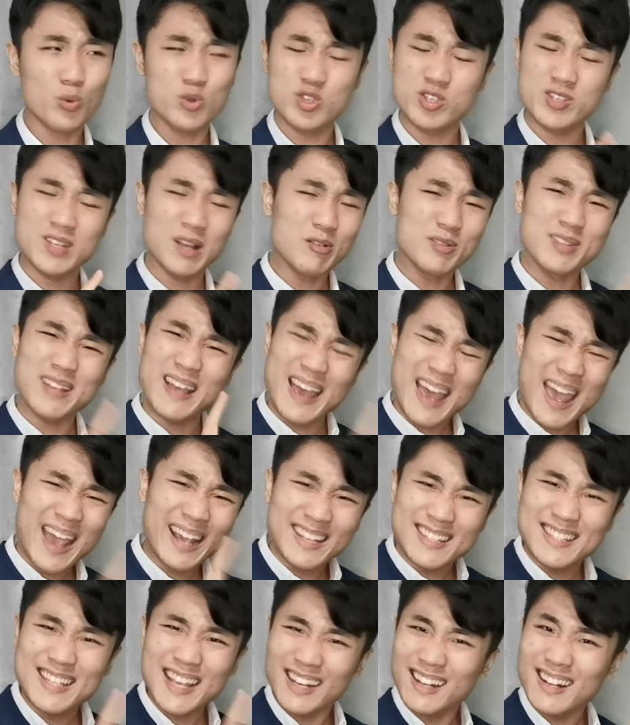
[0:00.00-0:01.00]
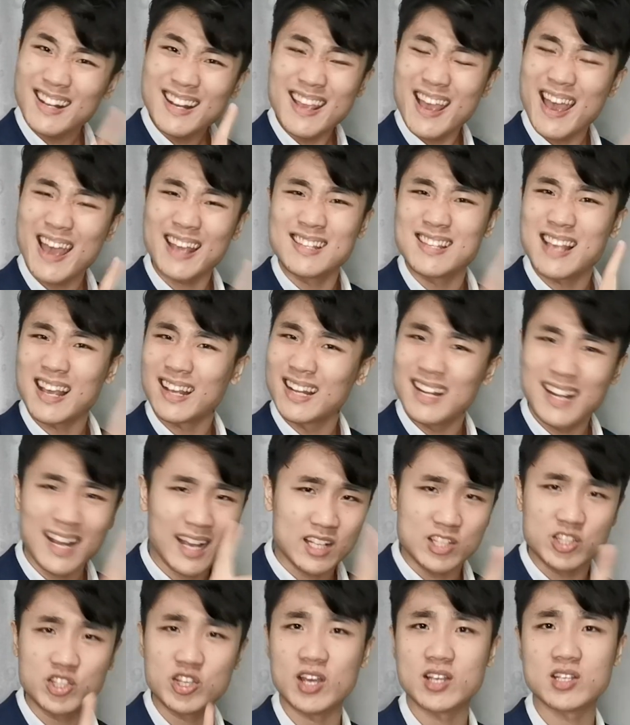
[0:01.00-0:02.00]
which sounds exactly, exactly
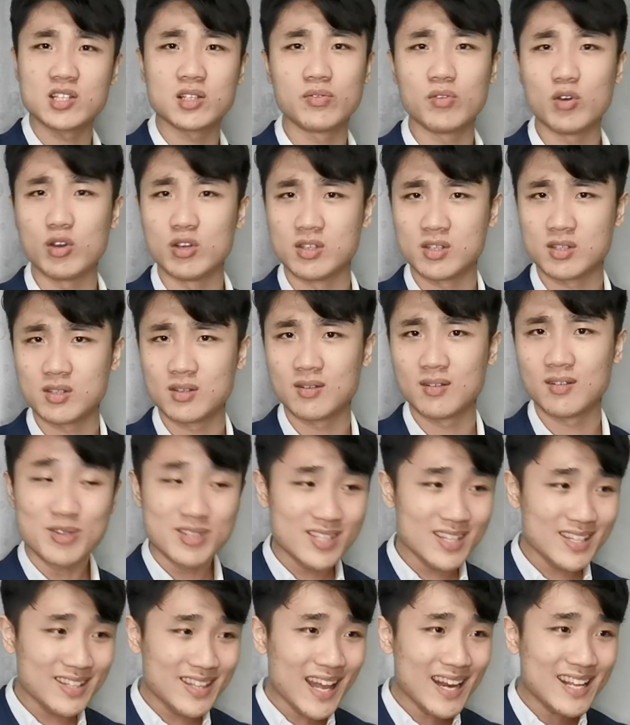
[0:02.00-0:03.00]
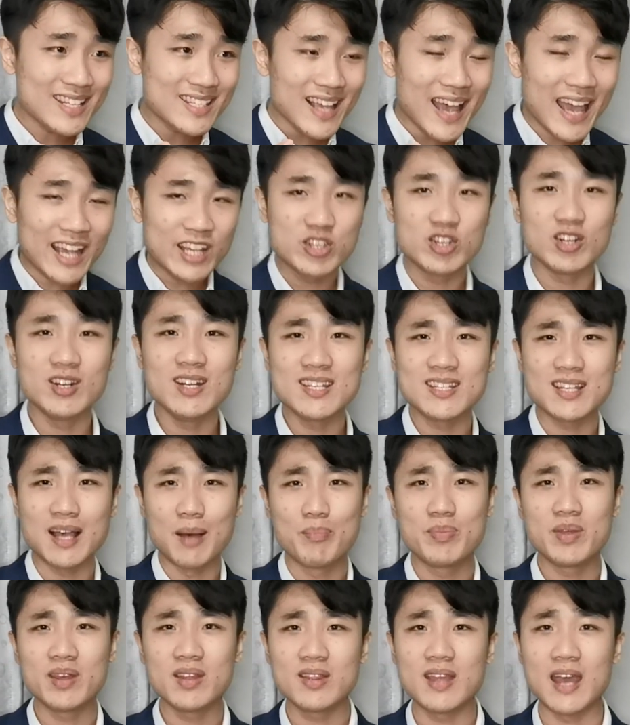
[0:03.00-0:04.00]
like a chest voice. You see, that is actually
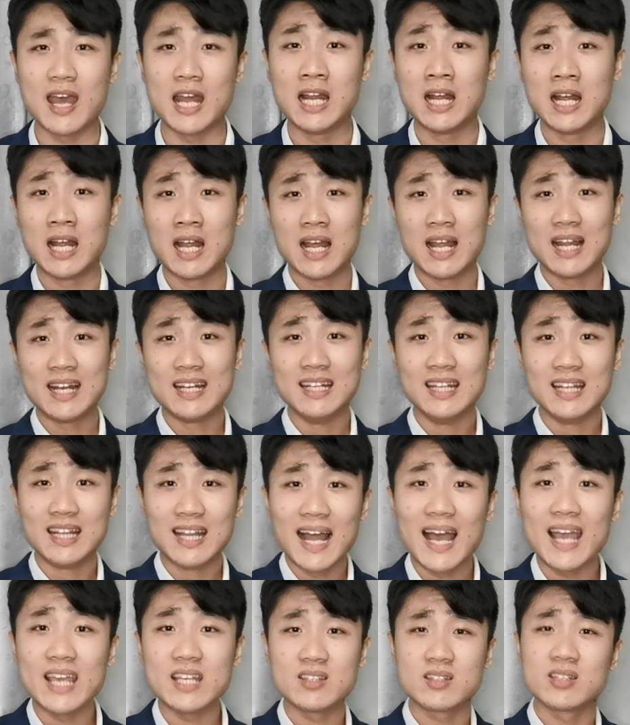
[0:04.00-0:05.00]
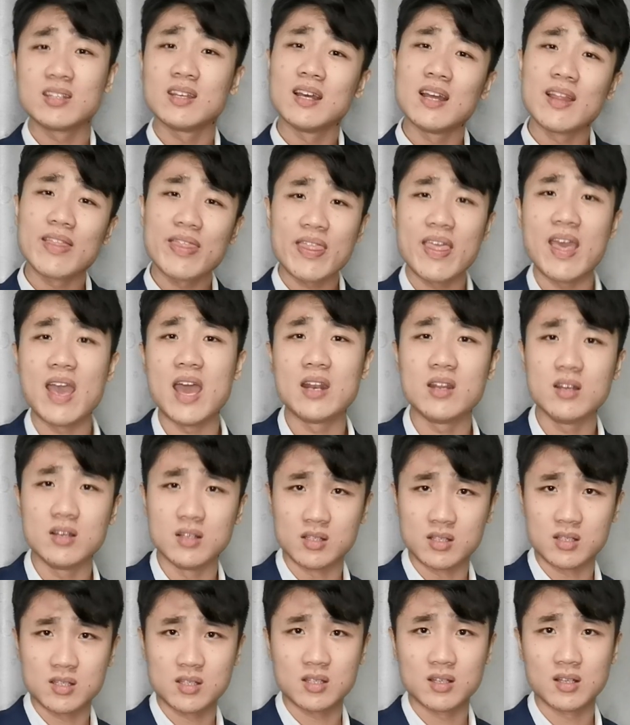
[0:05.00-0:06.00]
something that light
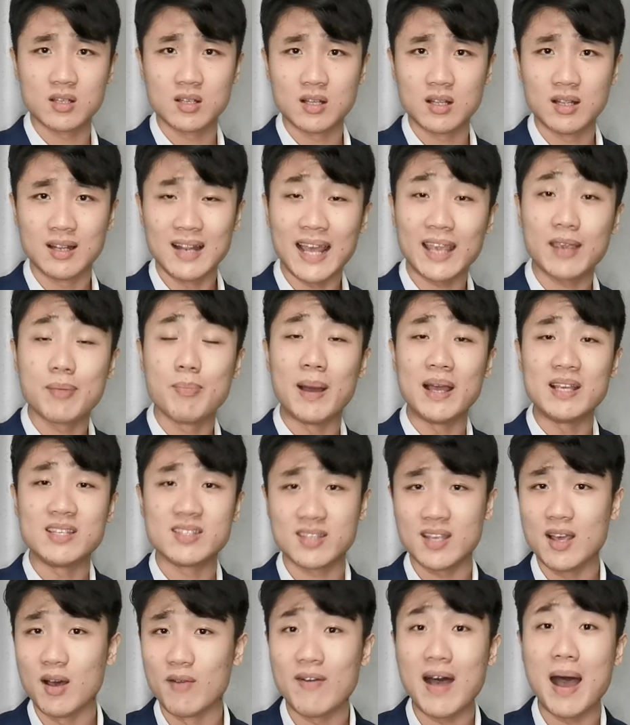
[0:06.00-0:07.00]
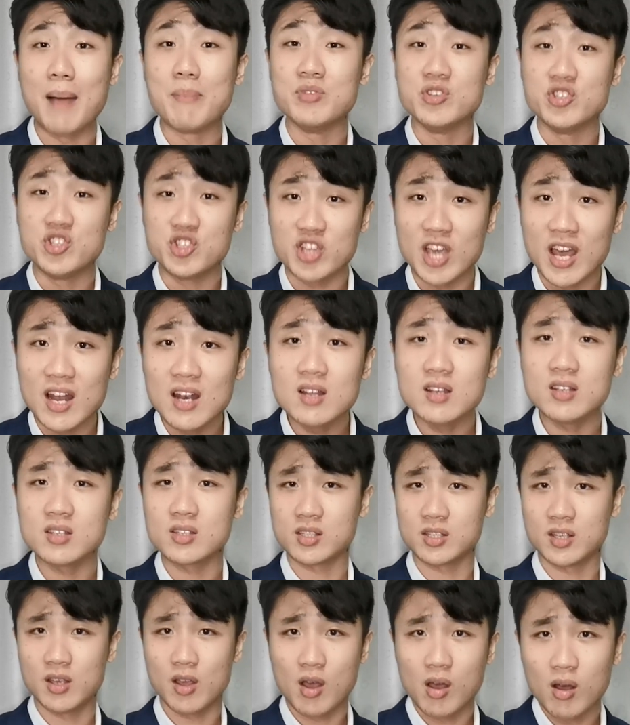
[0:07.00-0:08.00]
tenors, like myself, I'm
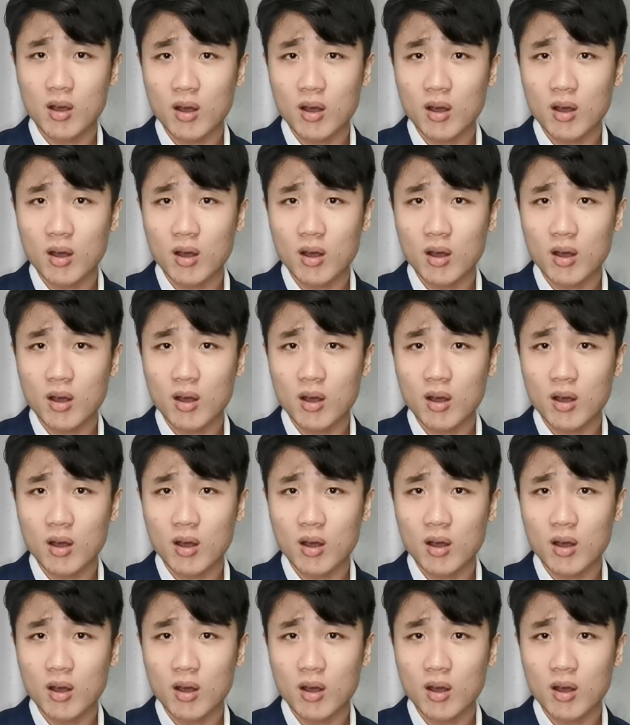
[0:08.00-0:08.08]
jealous